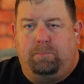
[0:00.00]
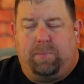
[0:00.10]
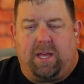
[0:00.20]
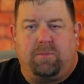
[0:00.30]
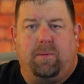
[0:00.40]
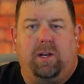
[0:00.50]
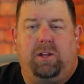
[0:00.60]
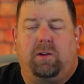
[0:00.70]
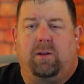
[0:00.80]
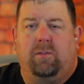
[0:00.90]
best money
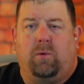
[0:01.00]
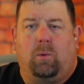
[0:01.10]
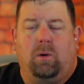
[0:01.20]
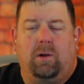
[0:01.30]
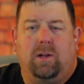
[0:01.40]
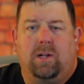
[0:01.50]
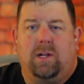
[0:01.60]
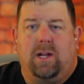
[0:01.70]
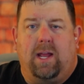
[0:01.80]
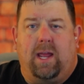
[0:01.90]
you can afford
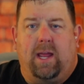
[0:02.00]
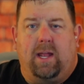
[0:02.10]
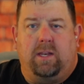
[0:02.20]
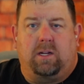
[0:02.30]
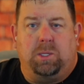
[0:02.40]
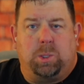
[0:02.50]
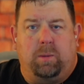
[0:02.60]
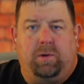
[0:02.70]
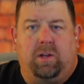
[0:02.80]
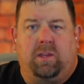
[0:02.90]
and
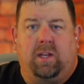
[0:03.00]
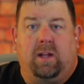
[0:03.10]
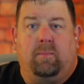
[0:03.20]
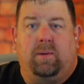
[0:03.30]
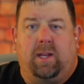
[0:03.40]
contribute into them.